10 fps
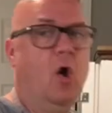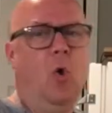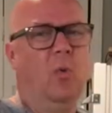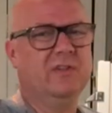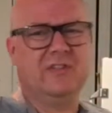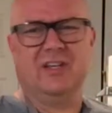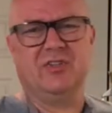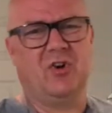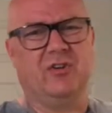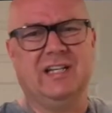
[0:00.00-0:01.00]
Once they
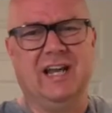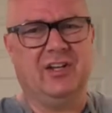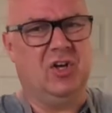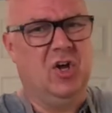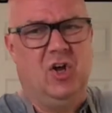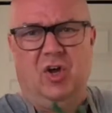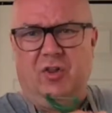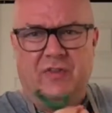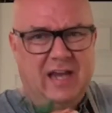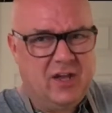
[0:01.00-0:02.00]
start to get,
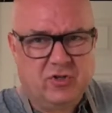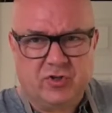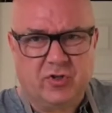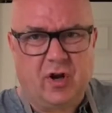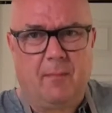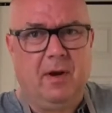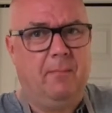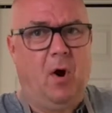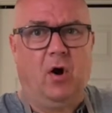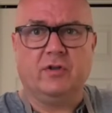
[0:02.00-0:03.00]
the edges are coming
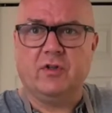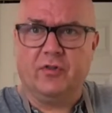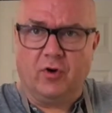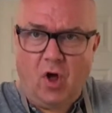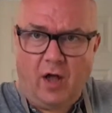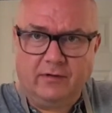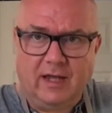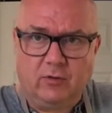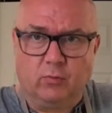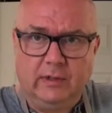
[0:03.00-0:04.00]
apart, they're not
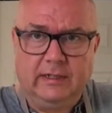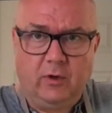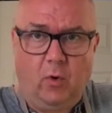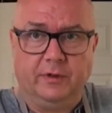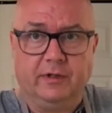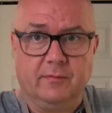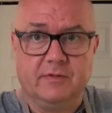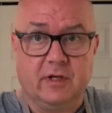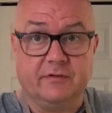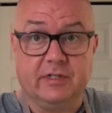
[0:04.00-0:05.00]
like really holding
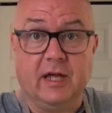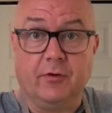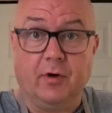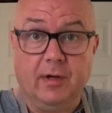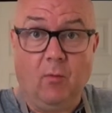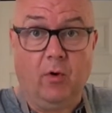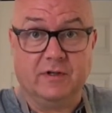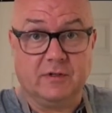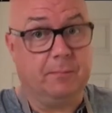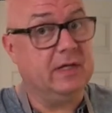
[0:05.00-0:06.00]
themselves together anymore
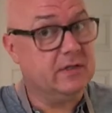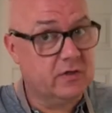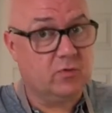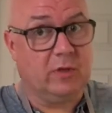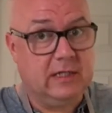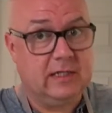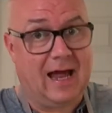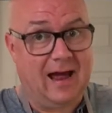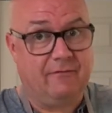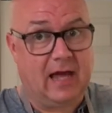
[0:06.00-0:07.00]
as a piece, because we need to
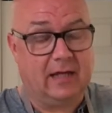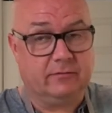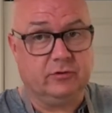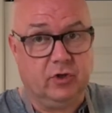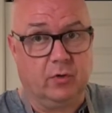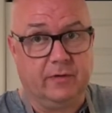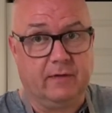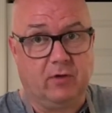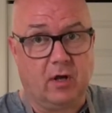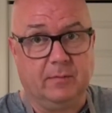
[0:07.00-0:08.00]
have that, you know, they've
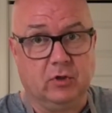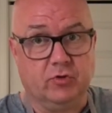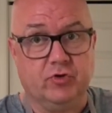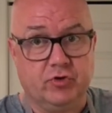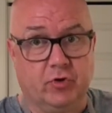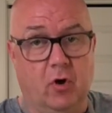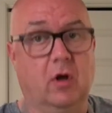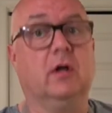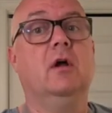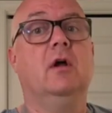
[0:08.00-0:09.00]
got to be good and strong.